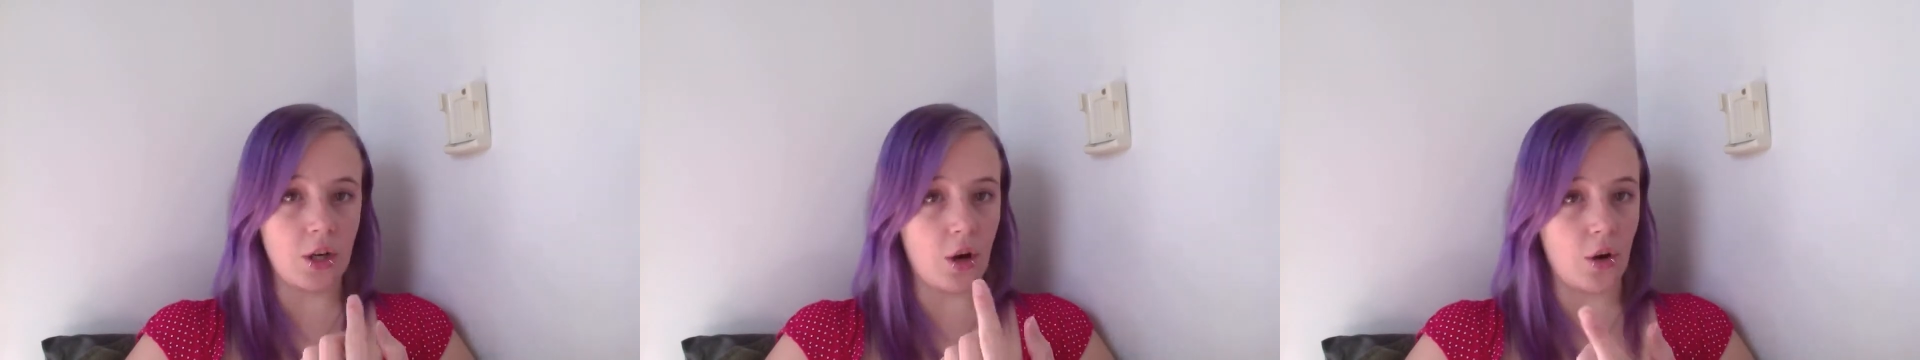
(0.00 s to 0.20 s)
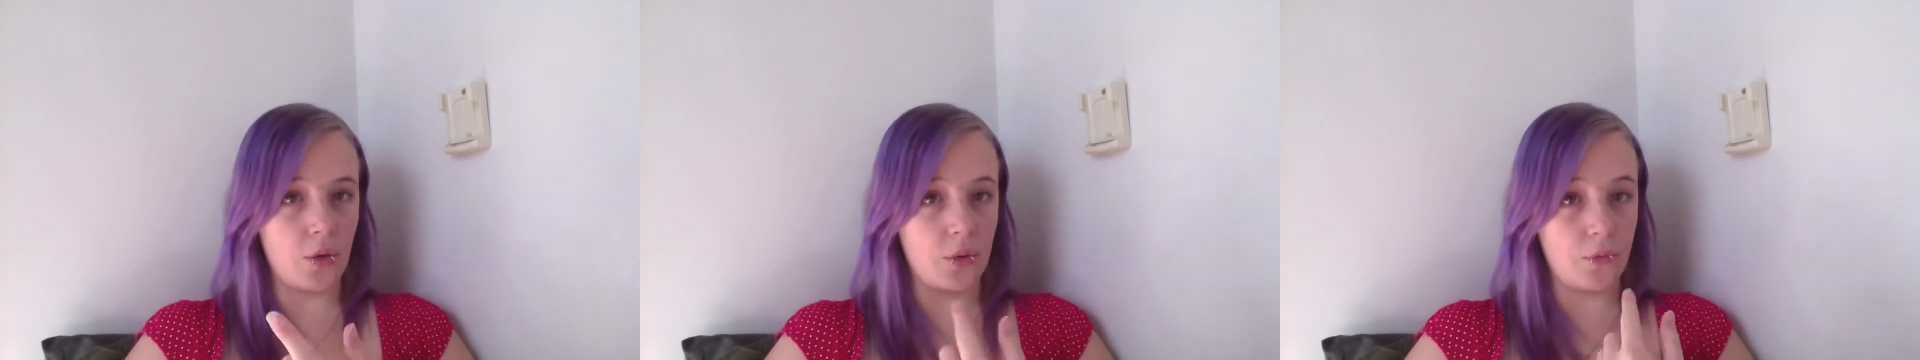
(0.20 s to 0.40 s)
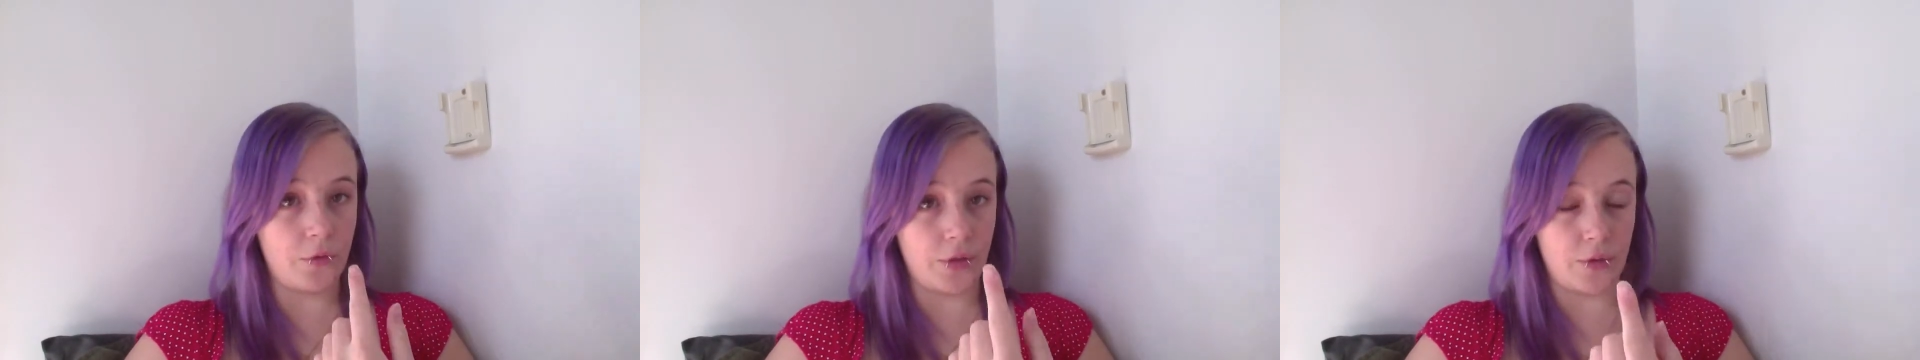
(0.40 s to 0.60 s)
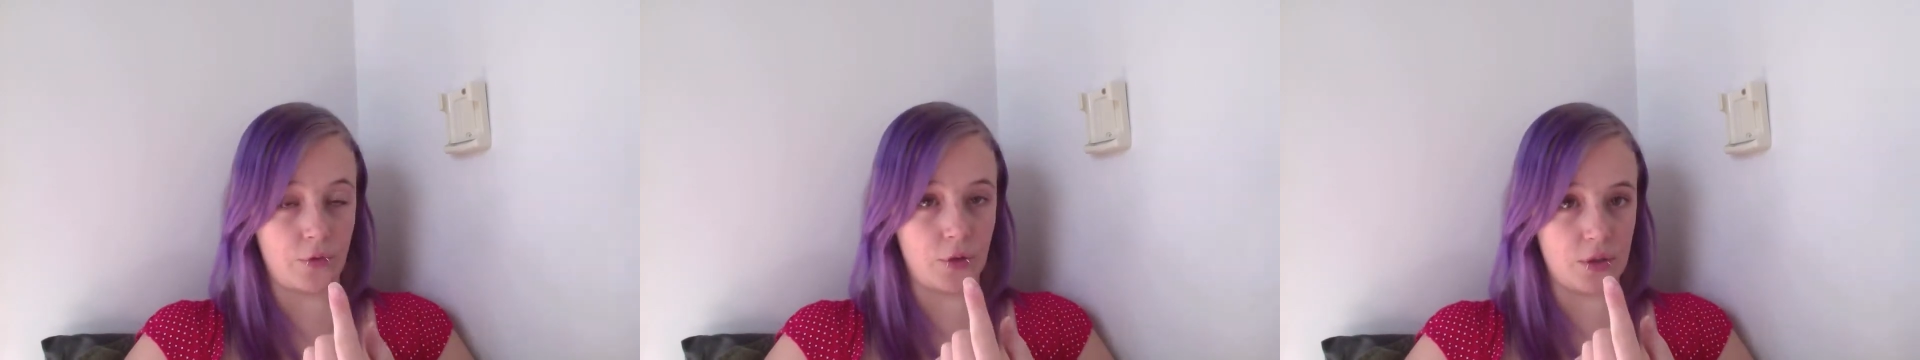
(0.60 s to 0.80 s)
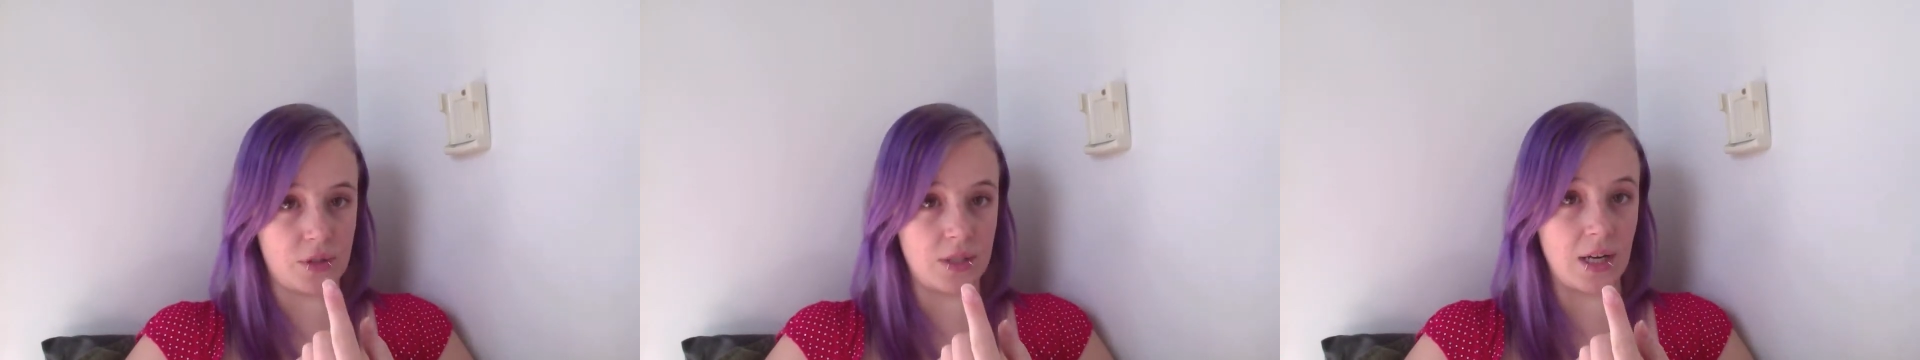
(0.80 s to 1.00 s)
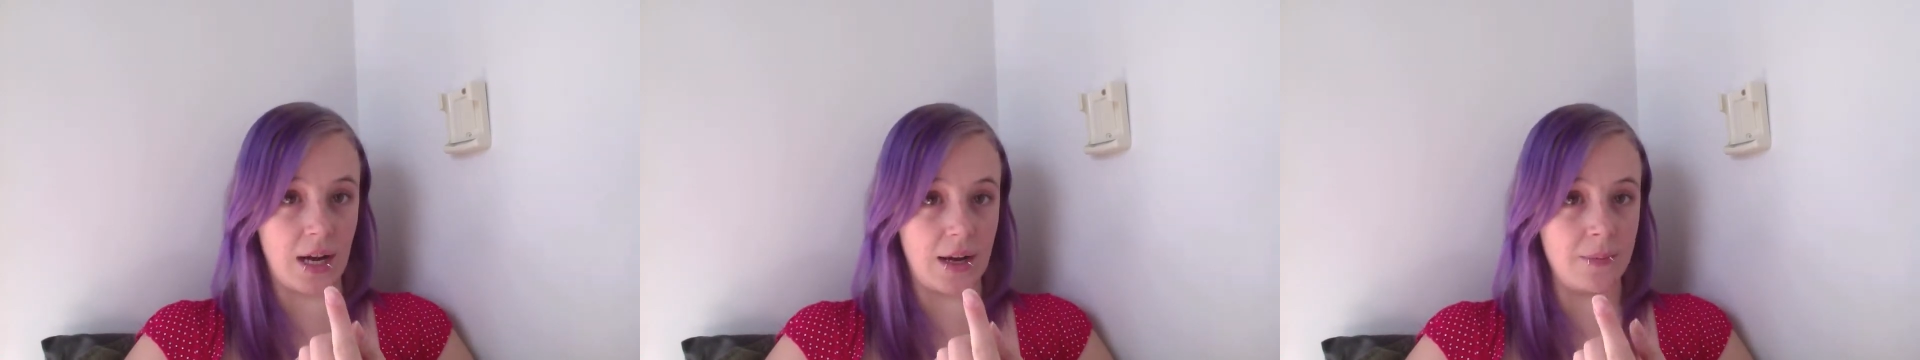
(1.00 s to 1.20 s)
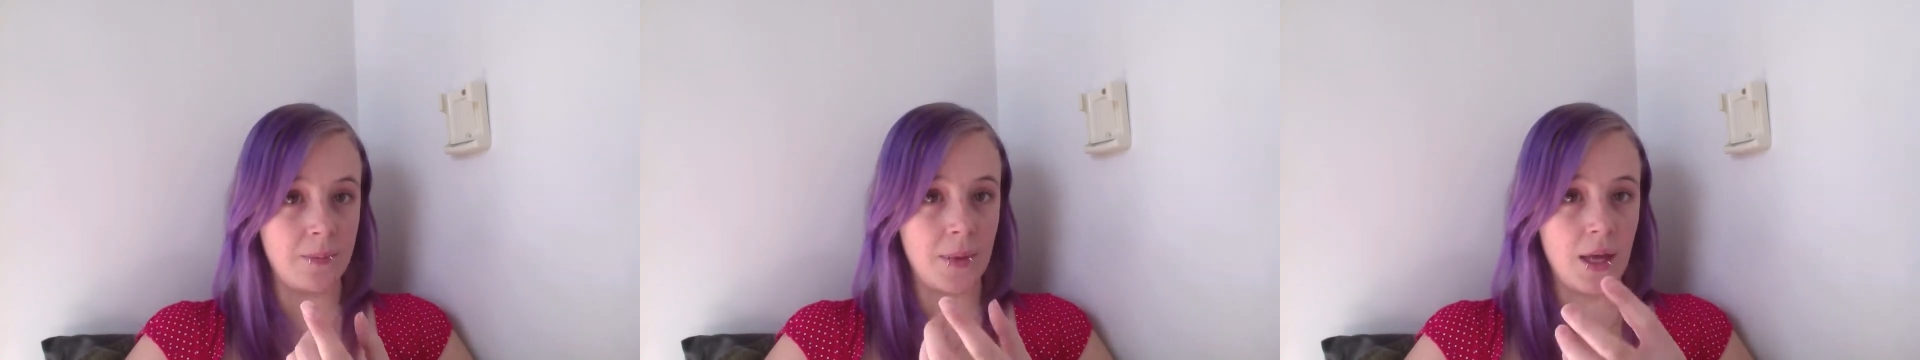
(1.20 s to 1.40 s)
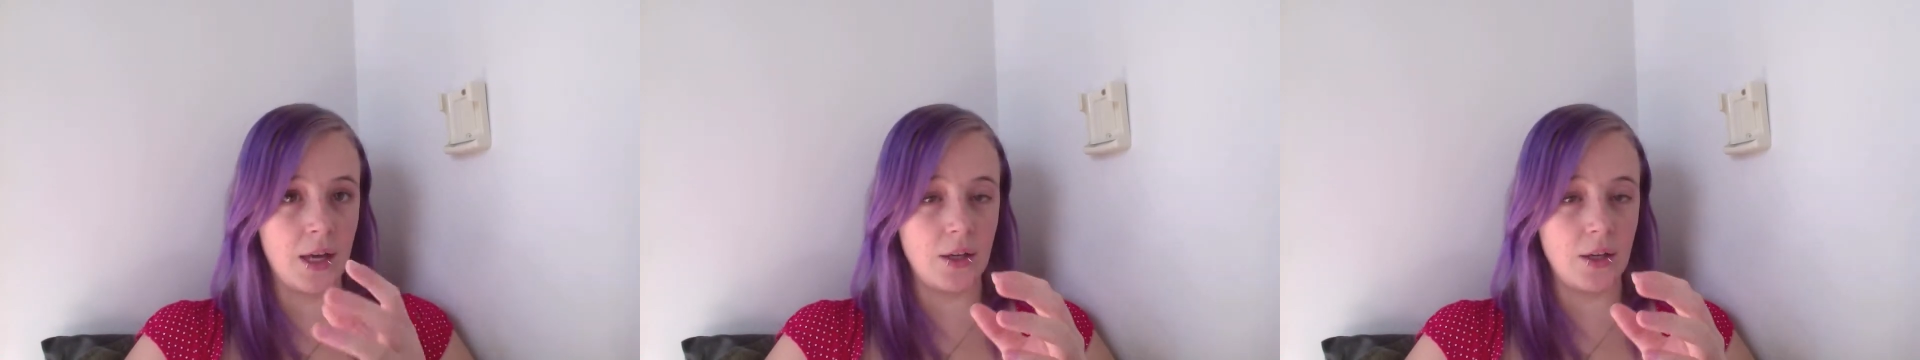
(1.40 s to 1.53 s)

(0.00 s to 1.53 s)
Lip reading: go for the first time,